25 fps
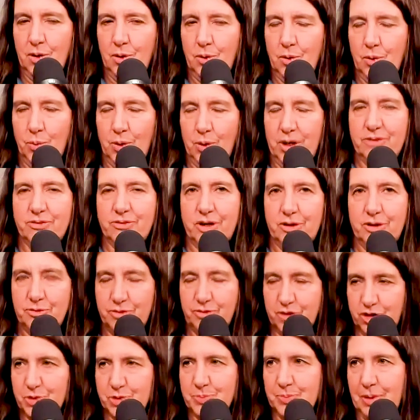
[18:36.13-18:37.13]
One of our
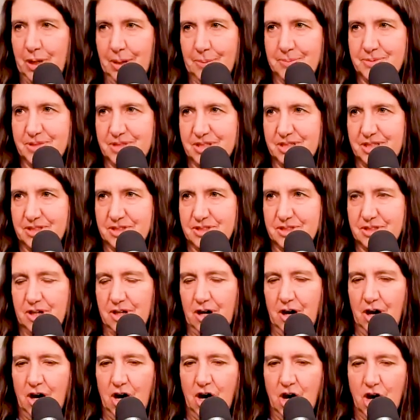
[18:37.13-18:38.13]
first problems is
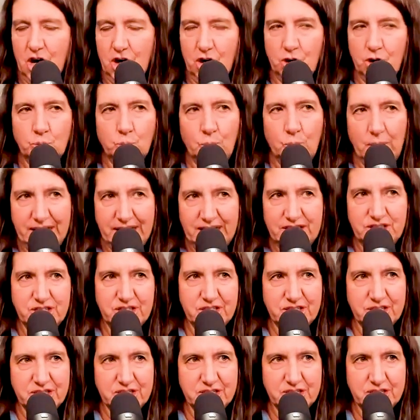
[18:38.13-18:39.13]
our
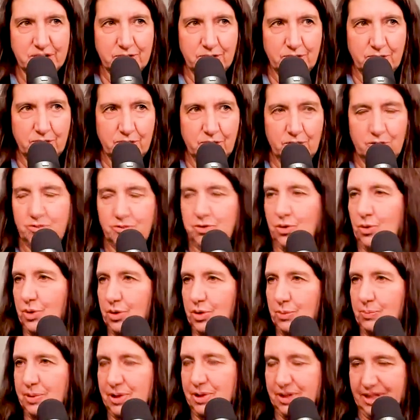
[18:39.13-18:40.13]
wages
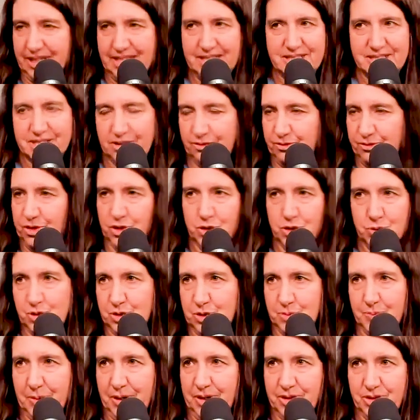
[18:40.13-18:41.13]
for police and first
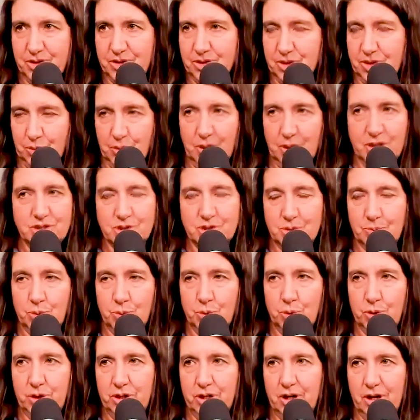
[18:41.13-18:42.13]
responders across the
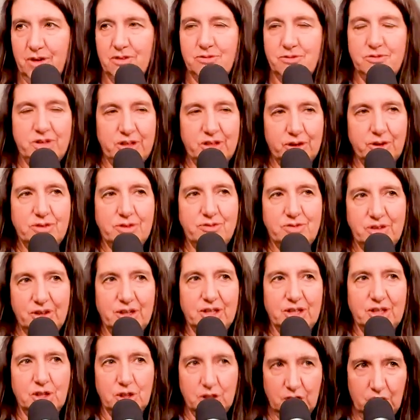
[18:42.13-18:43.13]
board are very,
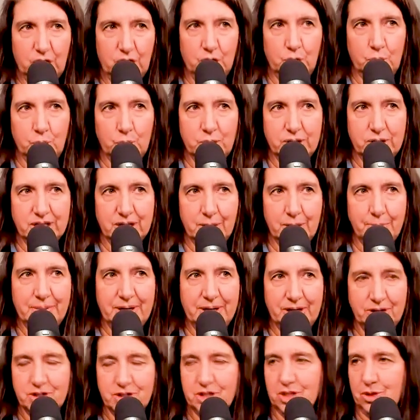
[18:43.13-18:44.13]
very low
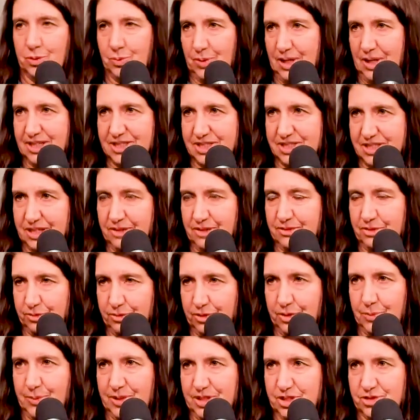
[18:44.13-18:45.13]
compared to the rest of the
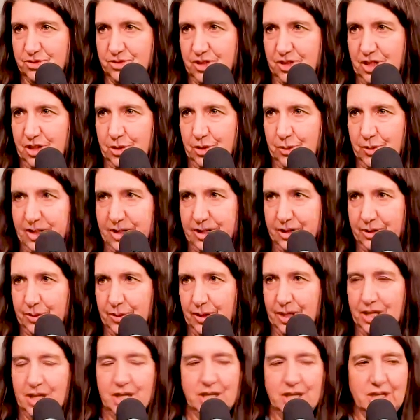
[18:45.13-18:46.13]
Front Range of Colorado.
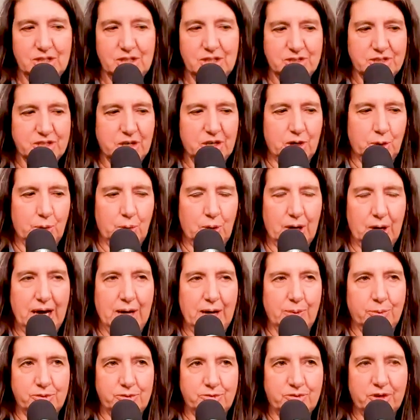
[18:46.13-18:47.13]
Mm-hmm. So I
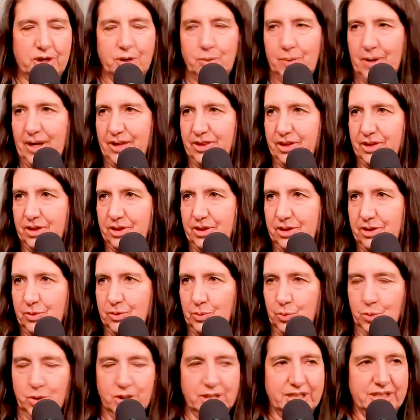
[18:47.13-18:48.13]
would far rather
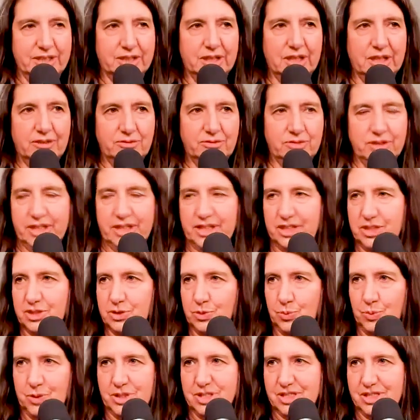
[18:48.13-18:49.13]
work in Loveland,
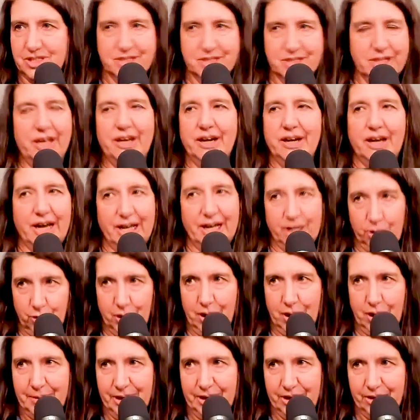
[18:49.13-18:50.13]
which is not a high
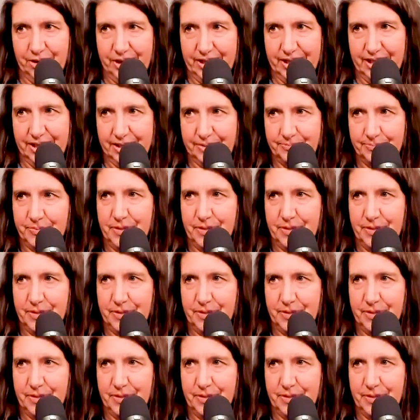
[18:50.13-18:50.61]
crime area,